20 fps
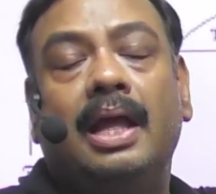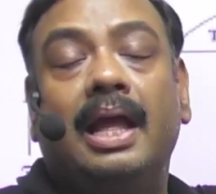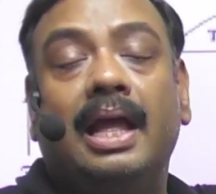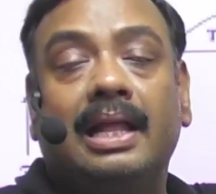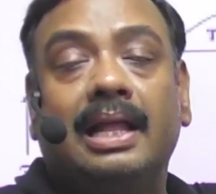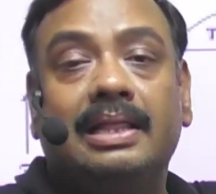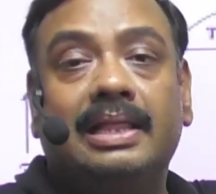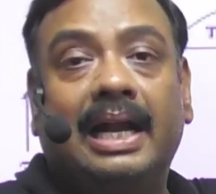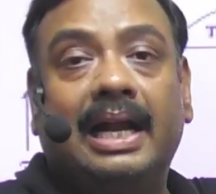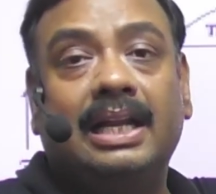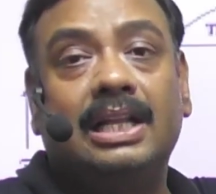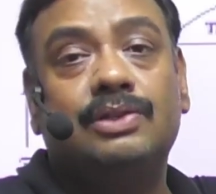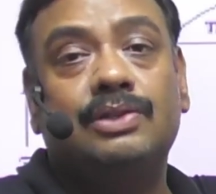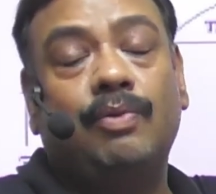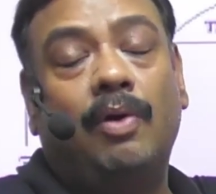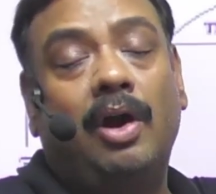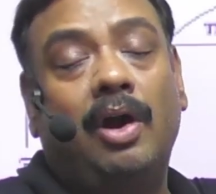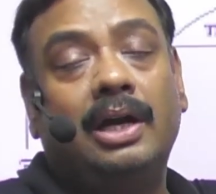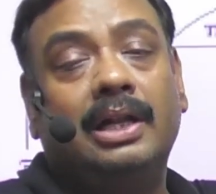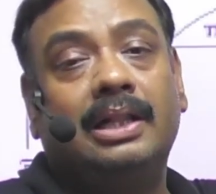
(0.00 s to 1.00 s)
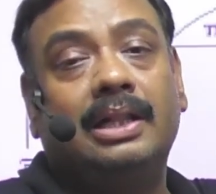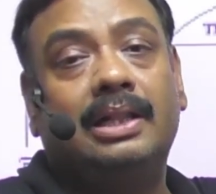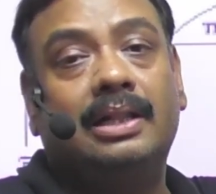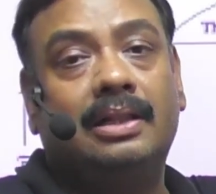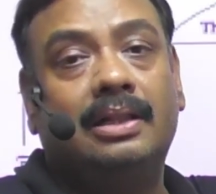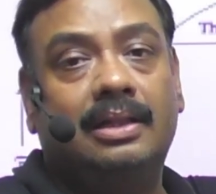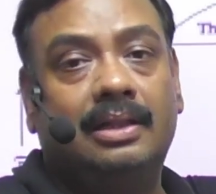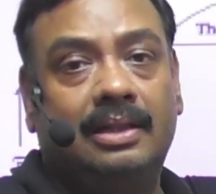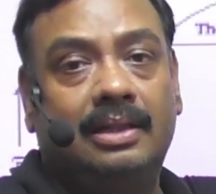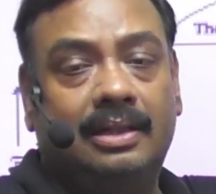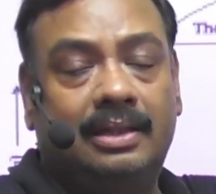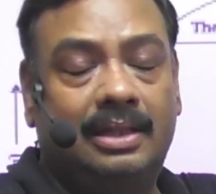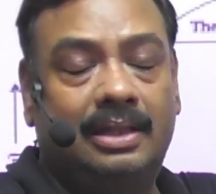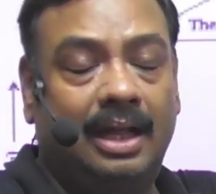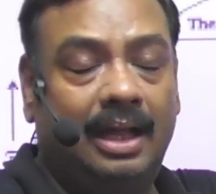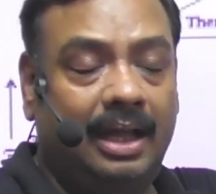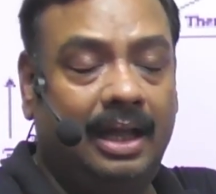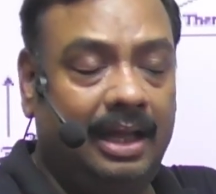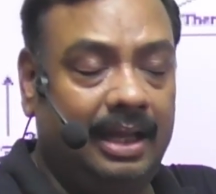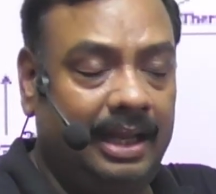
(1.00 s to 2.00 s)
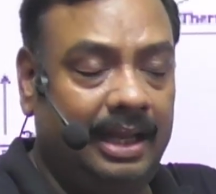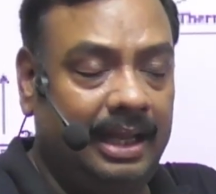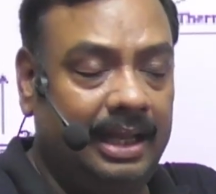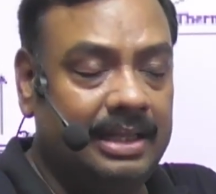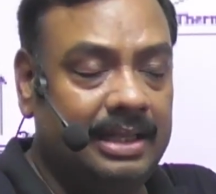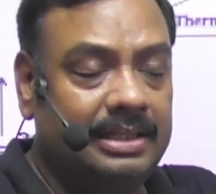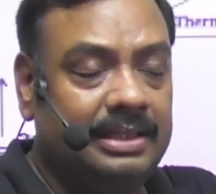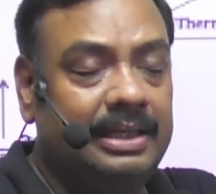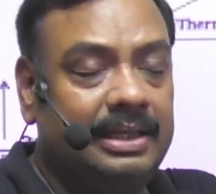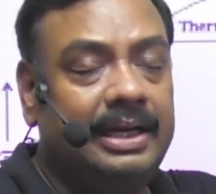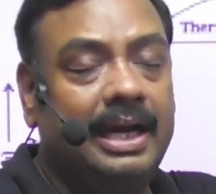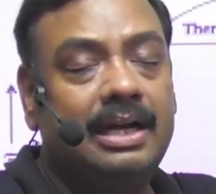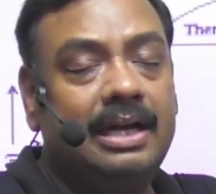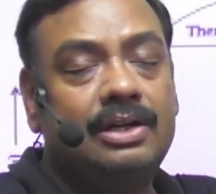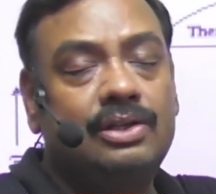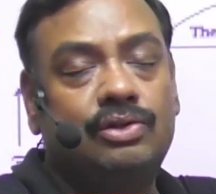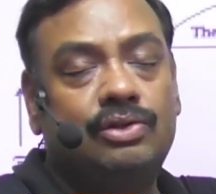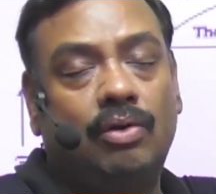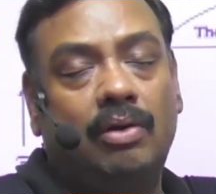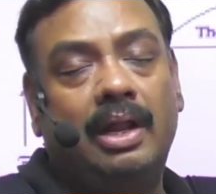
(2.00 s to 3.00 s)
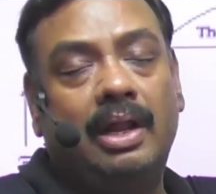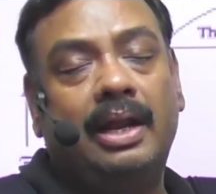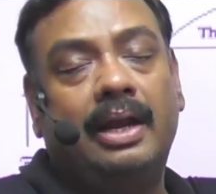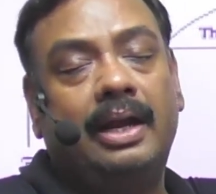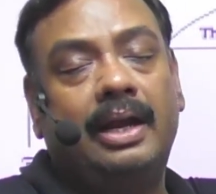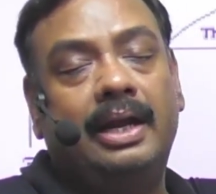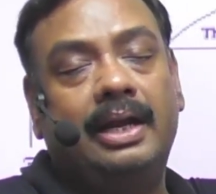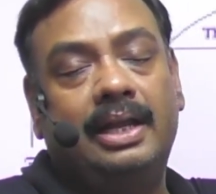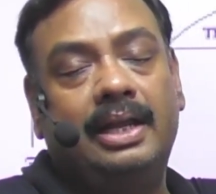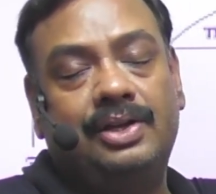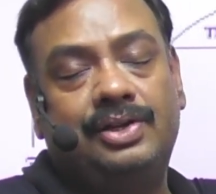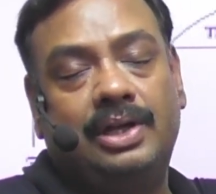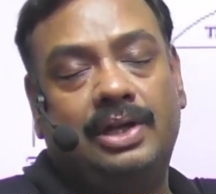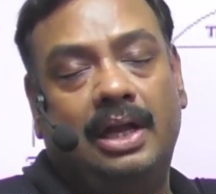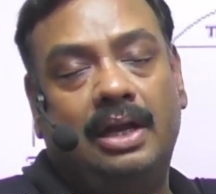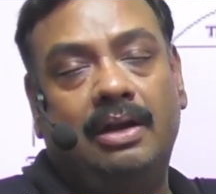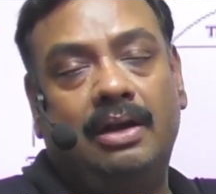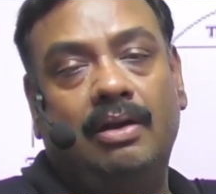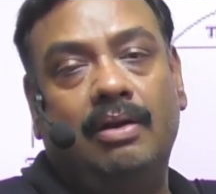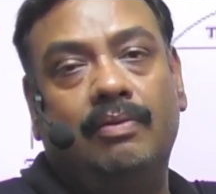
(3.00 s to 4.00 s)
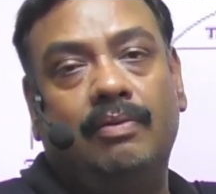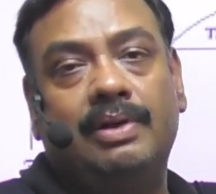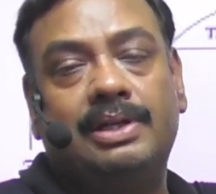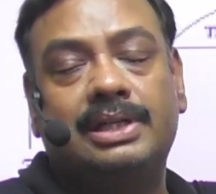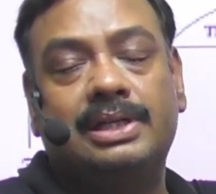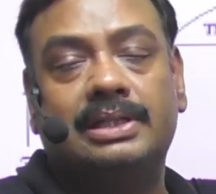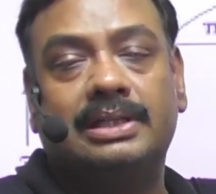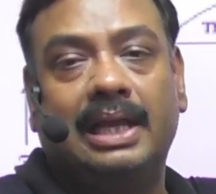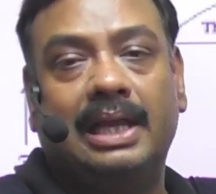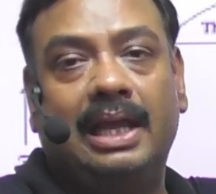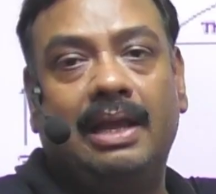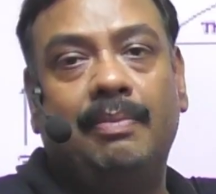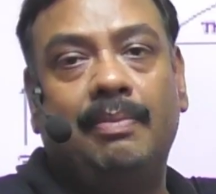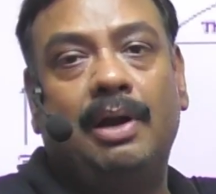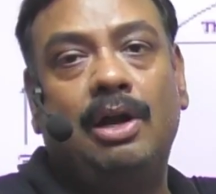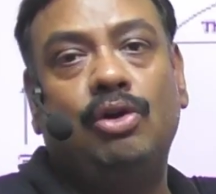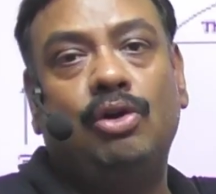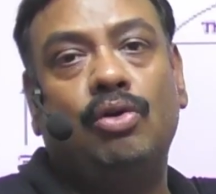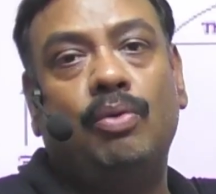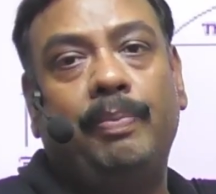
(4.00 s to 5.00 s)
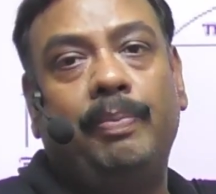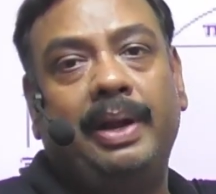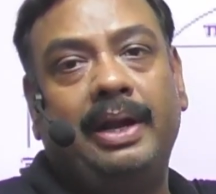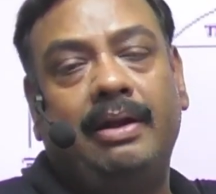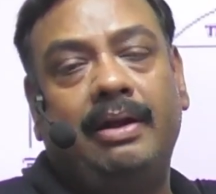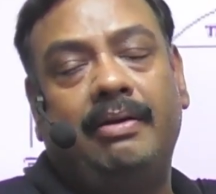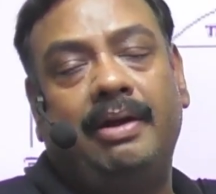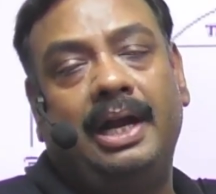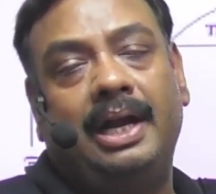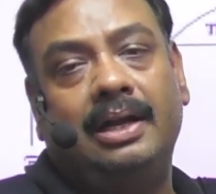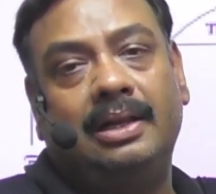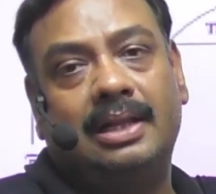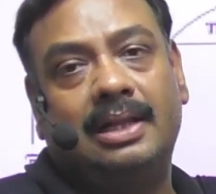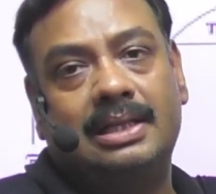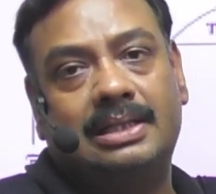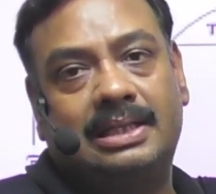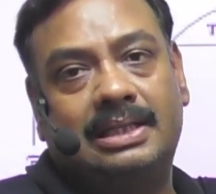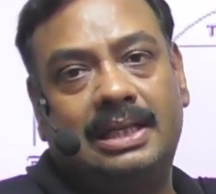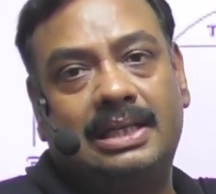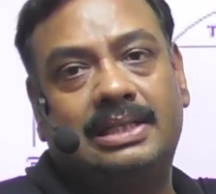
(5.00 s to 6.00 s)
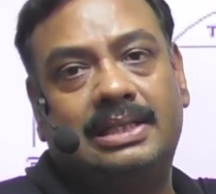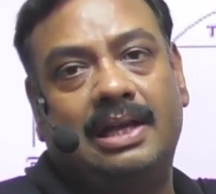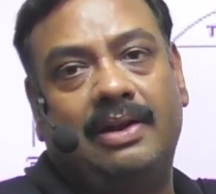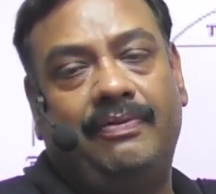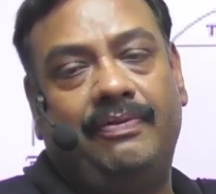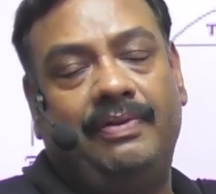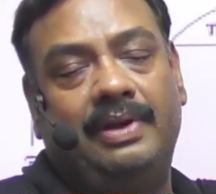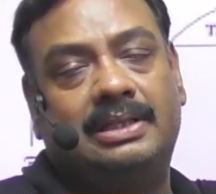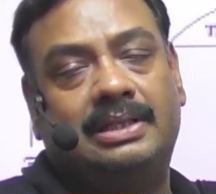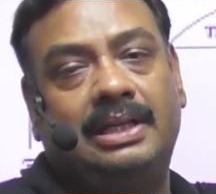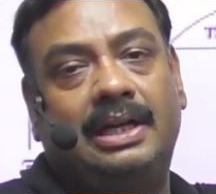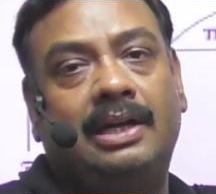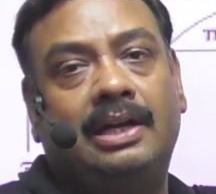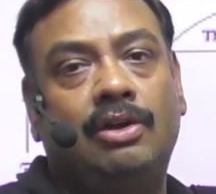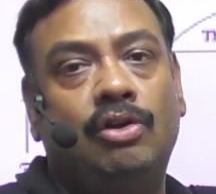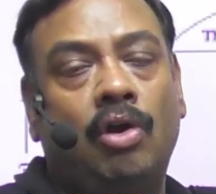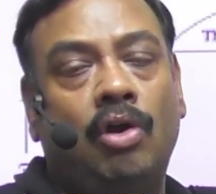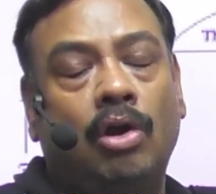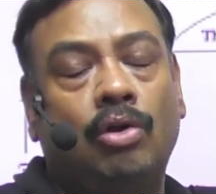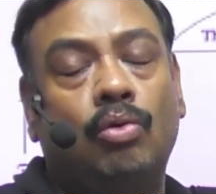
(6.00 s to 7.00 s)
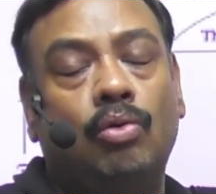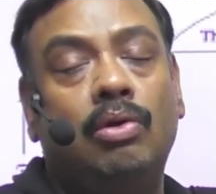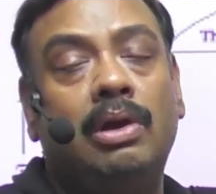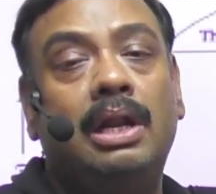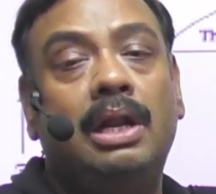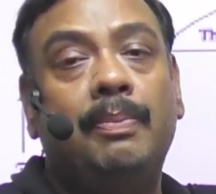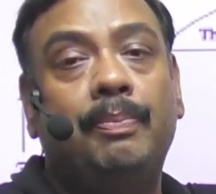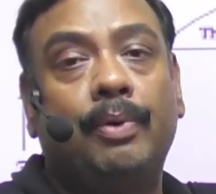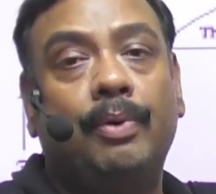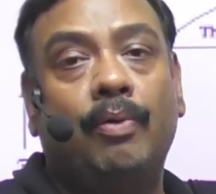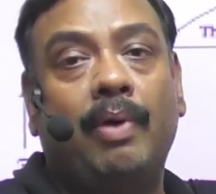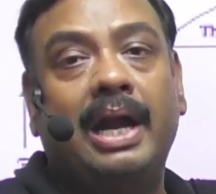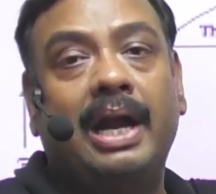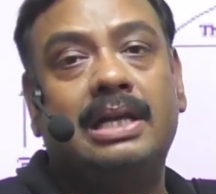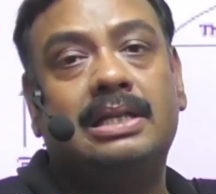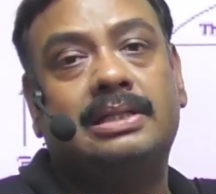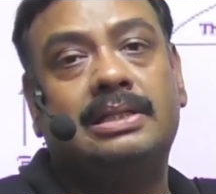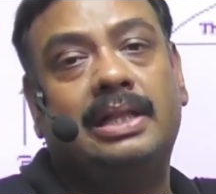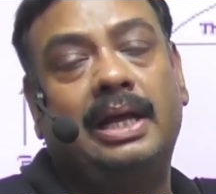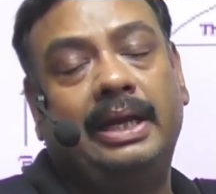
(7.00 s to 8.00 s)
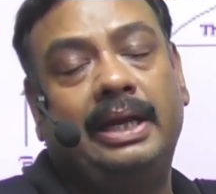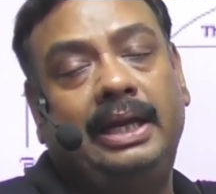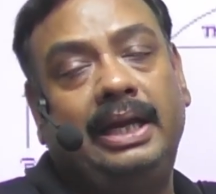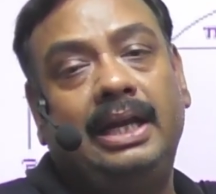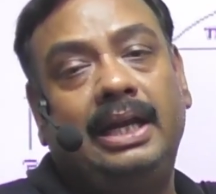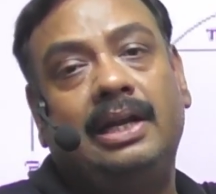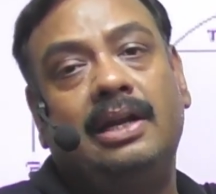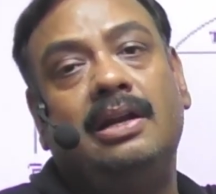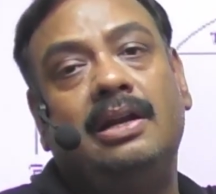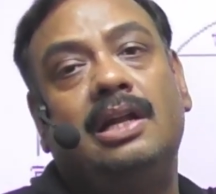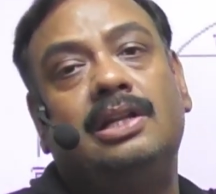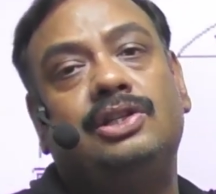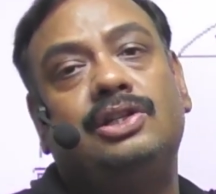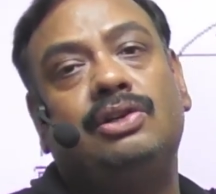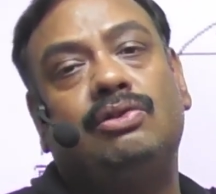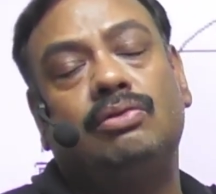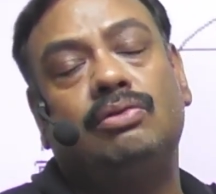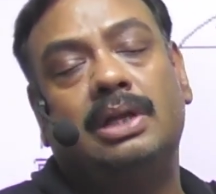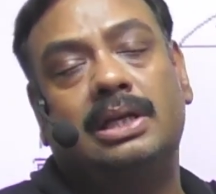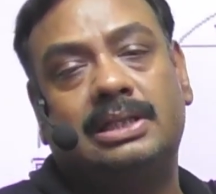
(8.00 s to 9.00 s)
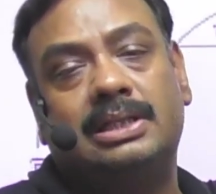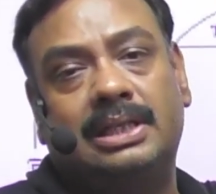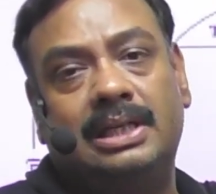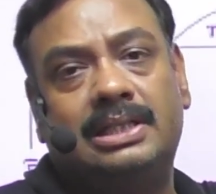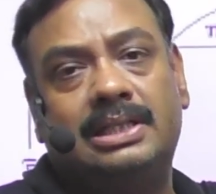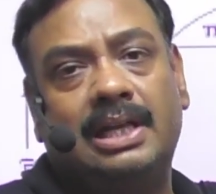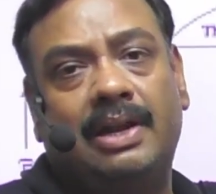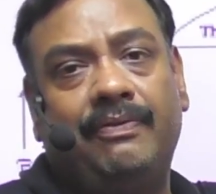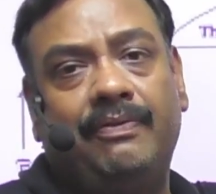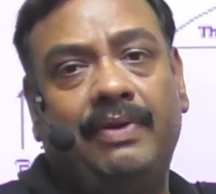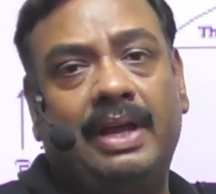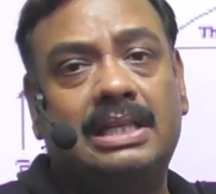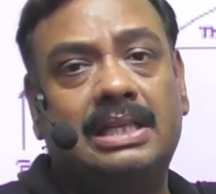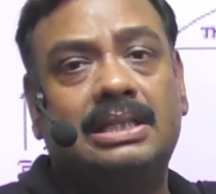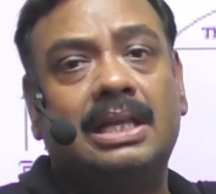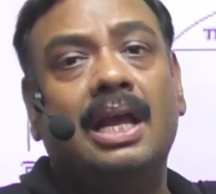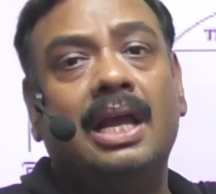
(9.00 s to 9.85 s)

That is what? The incident solar radiation which is able to penetrate the sea surface, it not only provides the heat energy to the sea surface,